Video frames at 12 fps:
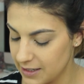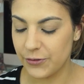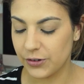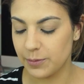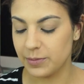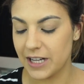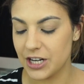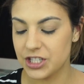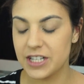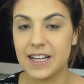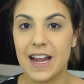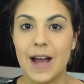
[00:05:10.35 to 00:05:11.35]
For blush
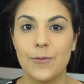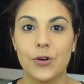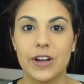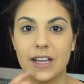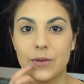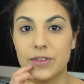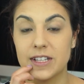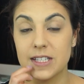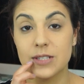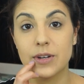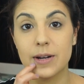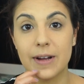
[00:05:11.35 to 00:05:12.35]
today, I'm going in with, this
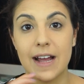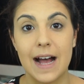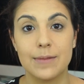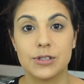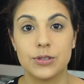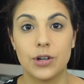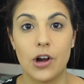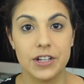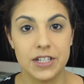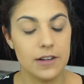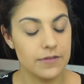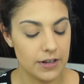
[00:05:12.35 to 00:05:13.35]
is one of my absolute
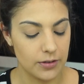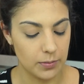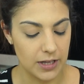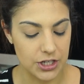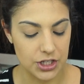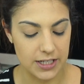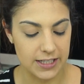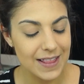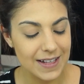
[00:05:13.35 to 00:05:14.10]
all-time favorite blushes.